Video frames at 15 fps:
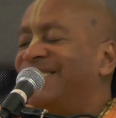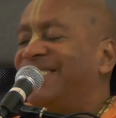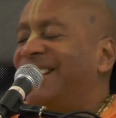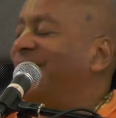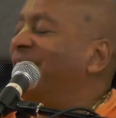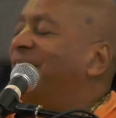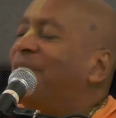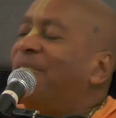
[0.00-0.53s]

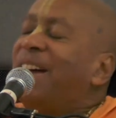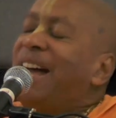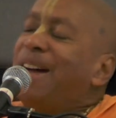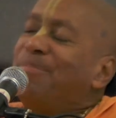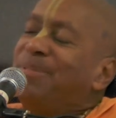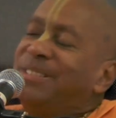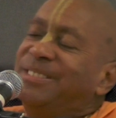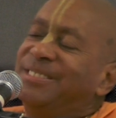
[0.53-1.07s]
It'll never
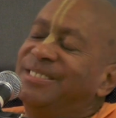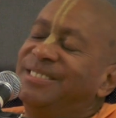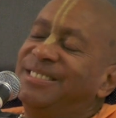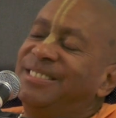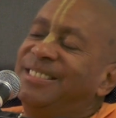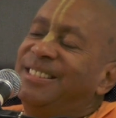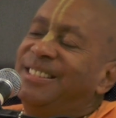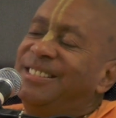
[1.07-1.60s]
happen.
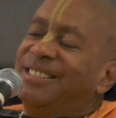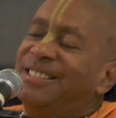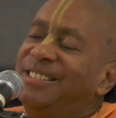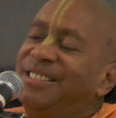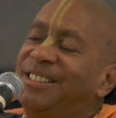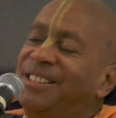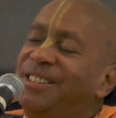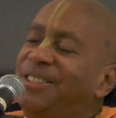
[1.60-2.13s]

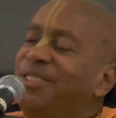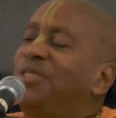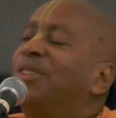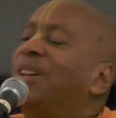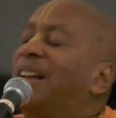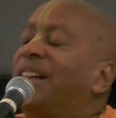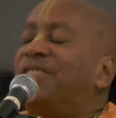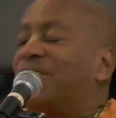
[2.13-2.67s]

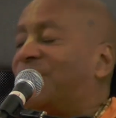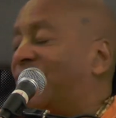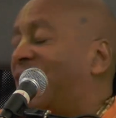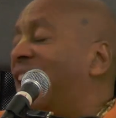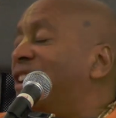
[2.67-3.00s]
You'll just